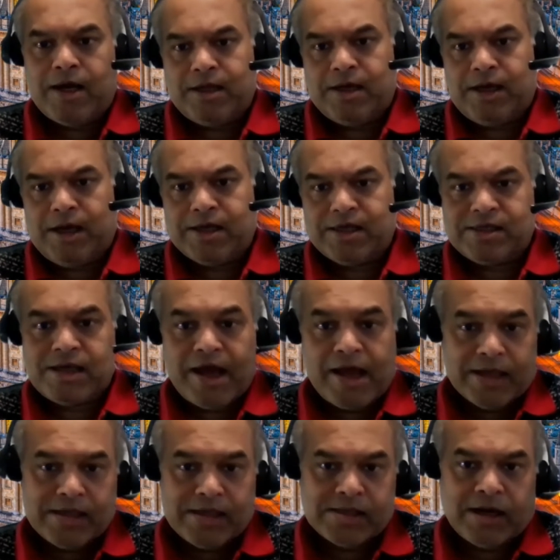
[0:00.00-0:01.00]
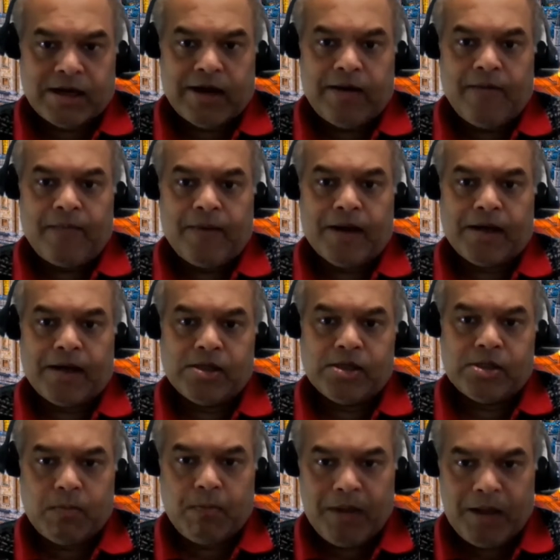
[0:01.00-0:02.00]
the data science side, that
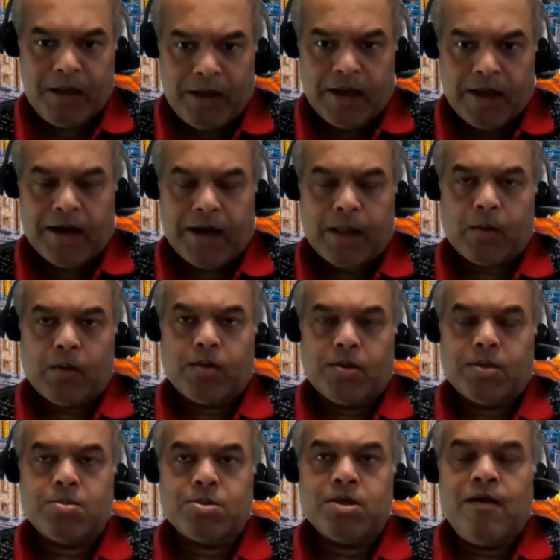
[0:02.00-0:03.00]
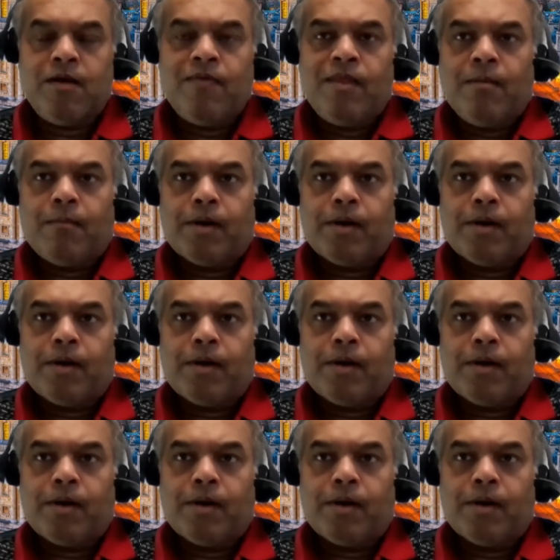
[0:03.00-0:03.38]
is building algorithms,